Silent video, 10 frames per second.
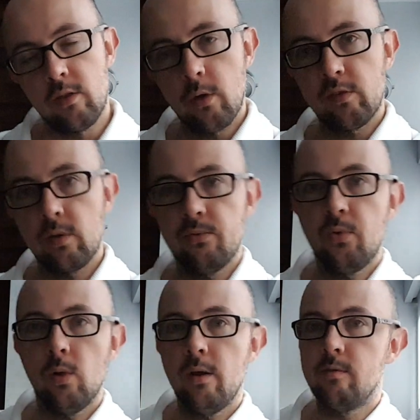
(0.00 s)
Dota's going to
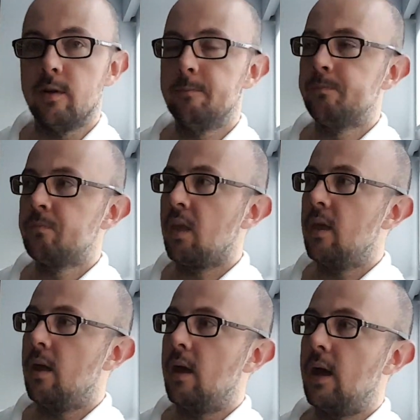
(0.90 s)
fall over.
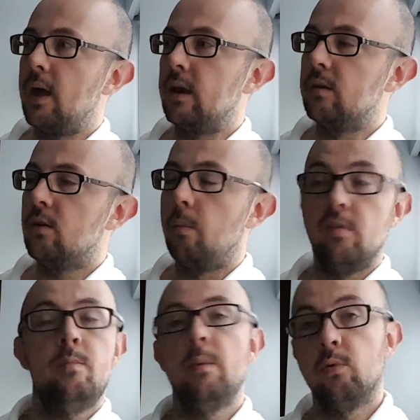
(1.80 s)
And
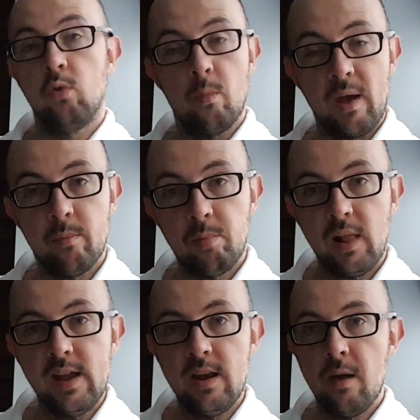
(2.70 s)
obviously people talk about the
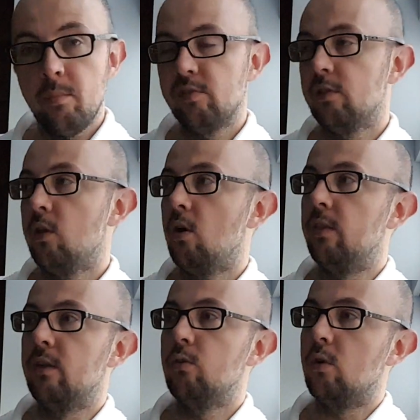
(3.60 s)
player numbers a lot,
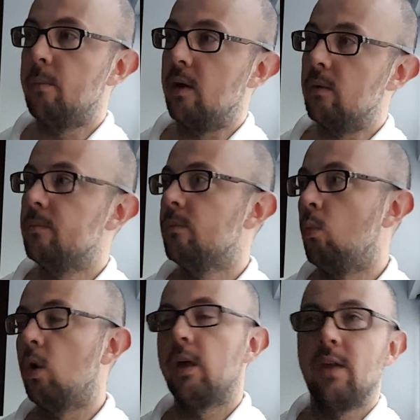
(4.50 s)
and they talk about
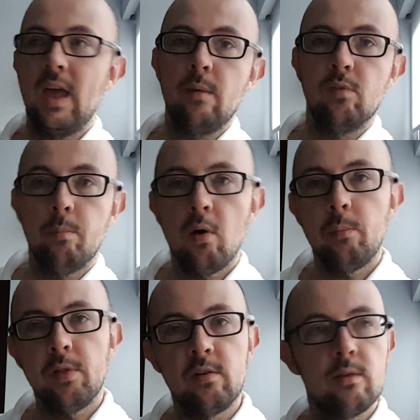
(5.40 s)
what other games are
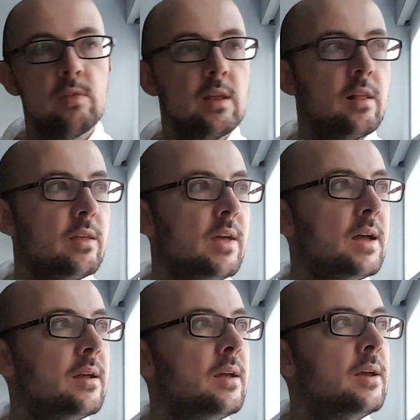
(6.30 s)
popular and everything like
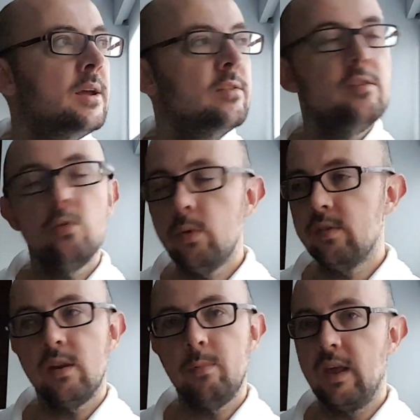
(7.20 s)
that. There's always
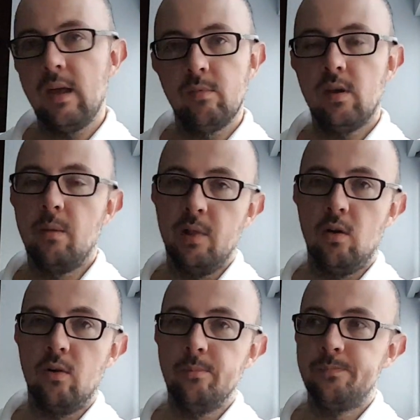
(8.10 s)
going to be games that come
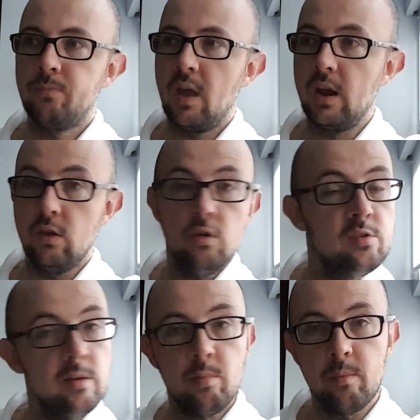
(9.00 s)
along and are
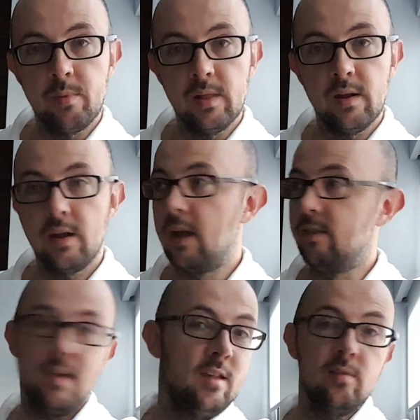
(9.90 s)
hugely popular
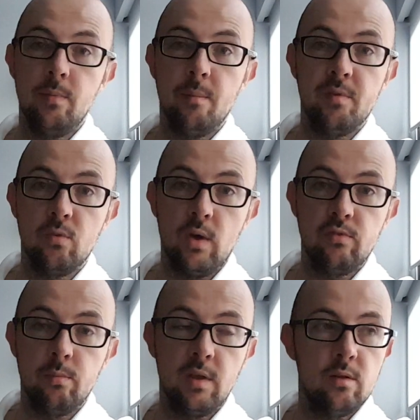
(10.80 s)
and take some numbers away
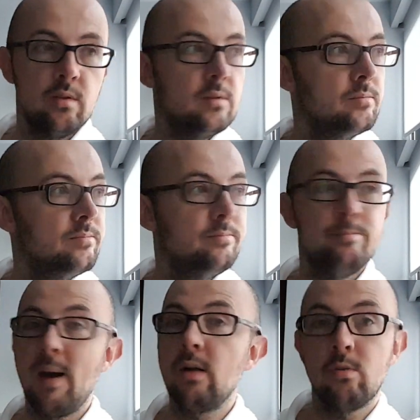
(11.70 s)
from Dota.
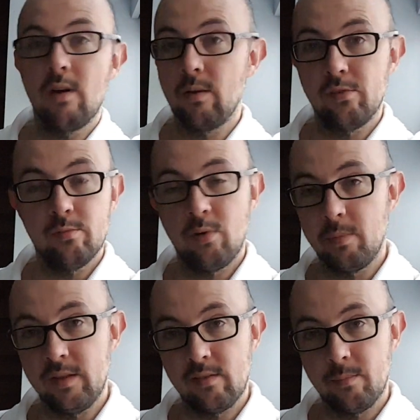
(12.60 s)
Battlegrounds is
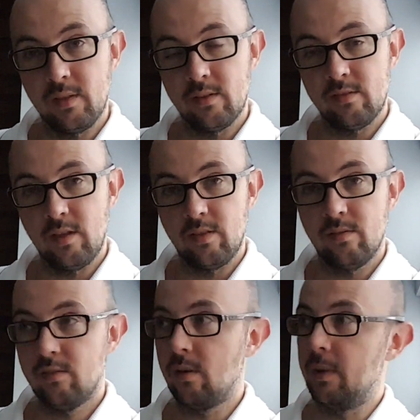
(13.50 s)
probably something that's
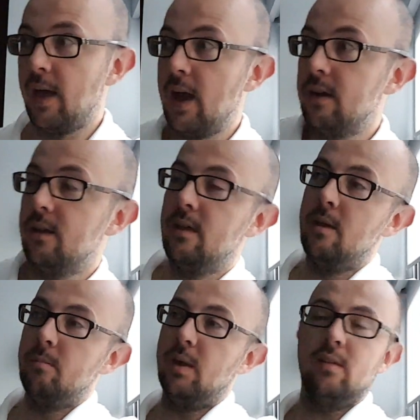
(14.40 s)
done some of that,
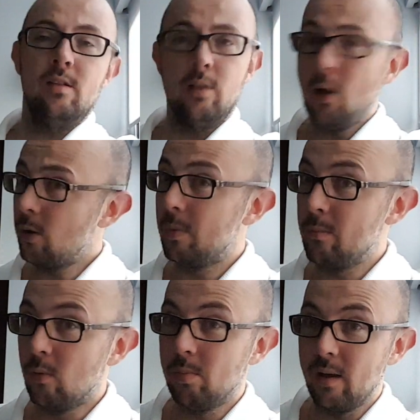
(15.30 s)
because a lot of
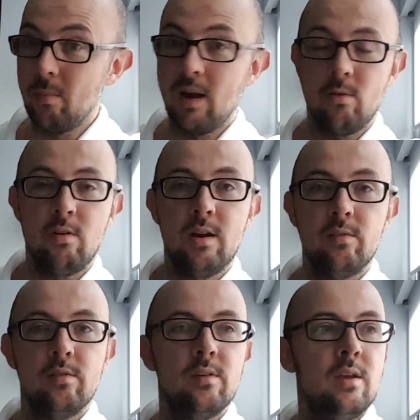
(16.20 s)
people play
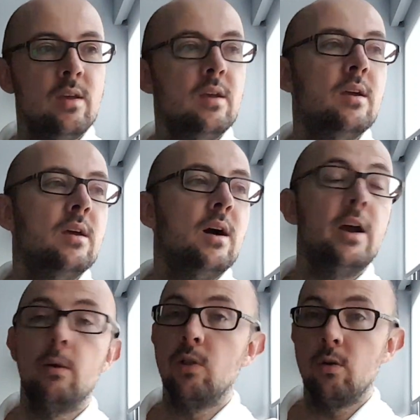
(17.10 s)
Battlegrounds.
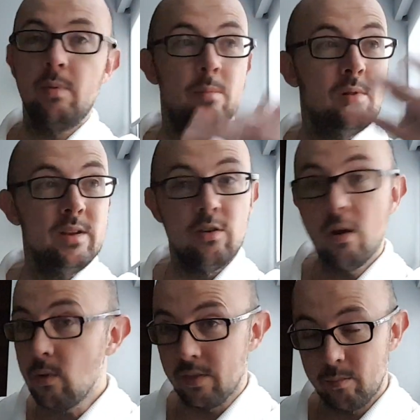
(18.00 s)
I know a lot of people in
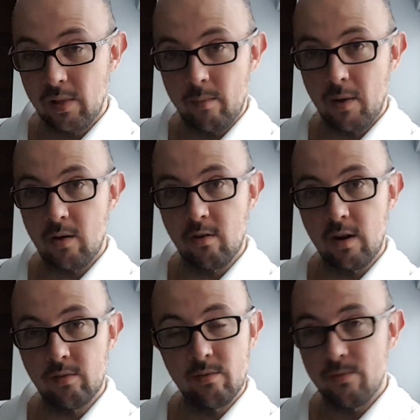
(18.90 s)
Dota that play
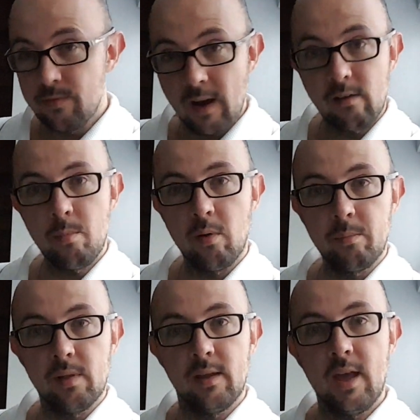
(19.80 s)
Battlegrounds. It's a very
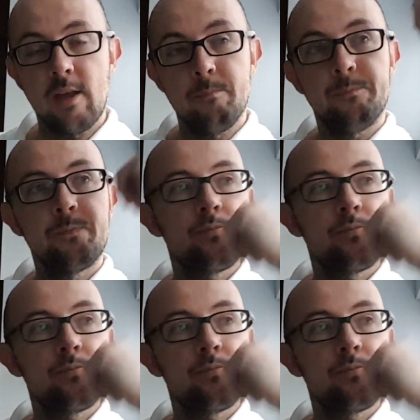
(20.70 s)
popular game.